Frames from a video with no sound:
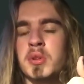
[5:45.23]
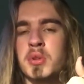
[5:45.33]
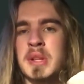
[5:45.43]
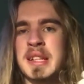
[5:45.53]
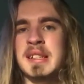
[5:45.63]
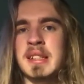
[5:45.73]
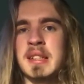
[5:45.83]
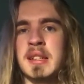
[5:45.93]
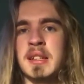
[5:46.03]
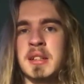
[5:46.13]
to
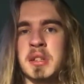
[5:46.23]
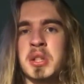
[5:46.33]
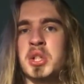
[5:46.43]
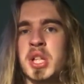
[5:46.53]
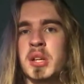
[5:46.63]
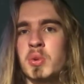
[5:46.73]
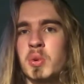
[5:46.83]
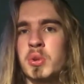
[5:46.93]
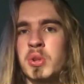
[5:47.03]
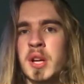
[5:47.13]
easily check your
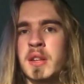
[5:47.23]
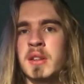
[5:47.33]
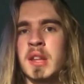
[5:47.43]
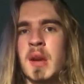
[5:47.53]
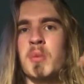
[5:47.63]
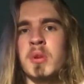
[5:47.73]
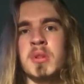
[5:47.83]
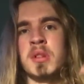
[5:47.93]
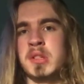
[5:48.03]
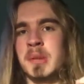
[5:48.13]
order and they
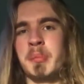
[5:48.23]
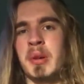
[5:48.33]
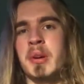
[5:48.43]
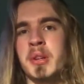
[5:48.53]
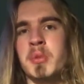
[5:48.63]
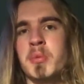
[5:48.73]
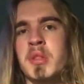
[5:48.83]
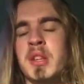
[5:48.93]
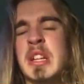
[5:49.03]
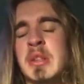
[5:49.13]
weren't supplying you with
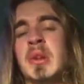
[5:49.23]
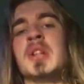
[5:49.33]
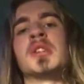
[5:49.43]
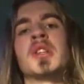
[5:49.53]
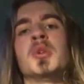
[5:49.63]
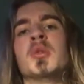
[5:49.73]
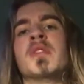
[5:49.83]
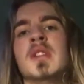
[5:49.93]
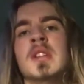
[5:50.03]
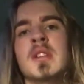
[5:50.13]
the knowledge that you would
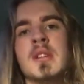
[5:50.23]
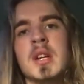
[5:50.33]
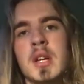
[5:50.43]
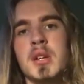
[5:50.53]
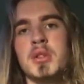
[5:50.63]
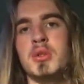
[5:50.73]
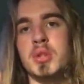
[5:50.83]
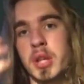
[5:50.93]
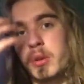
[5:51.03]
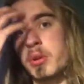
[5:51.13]
have needed to
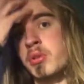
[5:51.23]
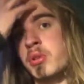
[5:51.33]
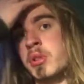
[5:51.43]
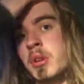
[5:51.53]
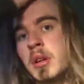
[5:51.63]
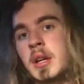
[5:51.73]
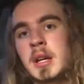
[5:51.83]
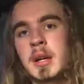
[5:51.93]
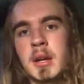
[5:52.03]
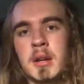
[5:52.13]
check on your order
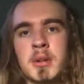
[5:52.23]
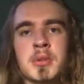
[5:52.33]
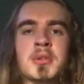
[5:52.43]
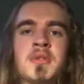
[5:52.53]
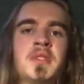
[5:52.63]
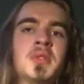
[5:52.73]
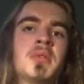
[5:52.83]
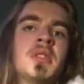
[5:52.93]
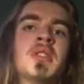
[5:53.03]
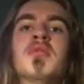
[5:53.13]
uh, or feel
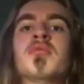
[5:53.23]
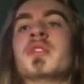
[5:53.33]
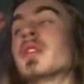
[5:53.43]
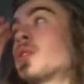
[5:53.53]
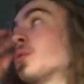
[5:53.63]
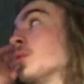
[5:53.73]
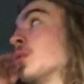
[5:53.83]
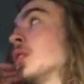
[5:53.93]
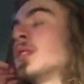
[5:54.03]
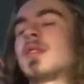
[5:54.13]
you know reassured
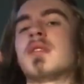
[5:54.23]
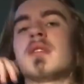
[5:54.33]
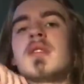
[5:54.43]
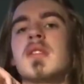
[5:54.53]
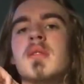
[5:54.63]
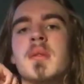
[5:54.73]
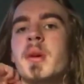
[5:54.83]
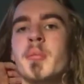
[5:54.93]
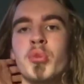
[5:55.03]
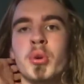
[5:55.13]
that it's not
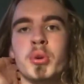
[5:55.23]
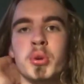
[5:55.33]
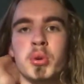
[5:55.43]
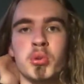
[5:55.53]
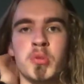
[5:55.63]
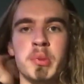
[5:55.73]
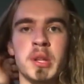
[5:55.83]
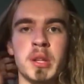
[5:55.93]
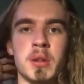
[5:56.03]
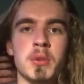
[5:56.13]
broken or
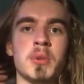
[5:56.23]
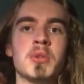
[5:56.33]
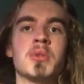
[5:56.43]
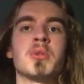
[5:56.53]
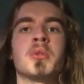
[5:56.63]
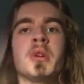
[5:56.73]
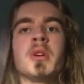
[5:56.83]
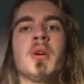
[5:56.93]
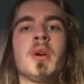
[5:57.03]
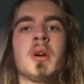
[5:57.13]
being ignored or you
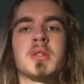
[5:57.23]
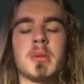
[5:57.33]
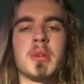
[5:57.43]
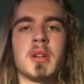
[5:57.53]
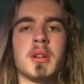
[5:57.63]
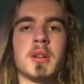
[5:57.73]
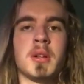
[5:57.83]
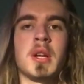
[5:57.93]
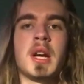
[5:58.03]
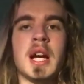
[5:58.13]
know something like that
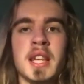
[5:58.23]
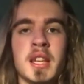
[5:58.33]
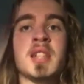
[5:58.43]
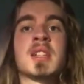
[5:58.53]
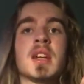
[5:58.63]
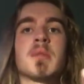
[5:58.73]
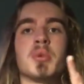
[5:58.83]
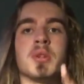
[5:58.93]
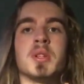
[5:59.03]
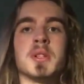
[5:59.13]
and then the second
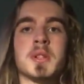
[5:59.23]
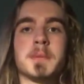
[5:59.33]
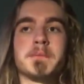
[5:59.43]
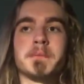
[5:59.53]
point is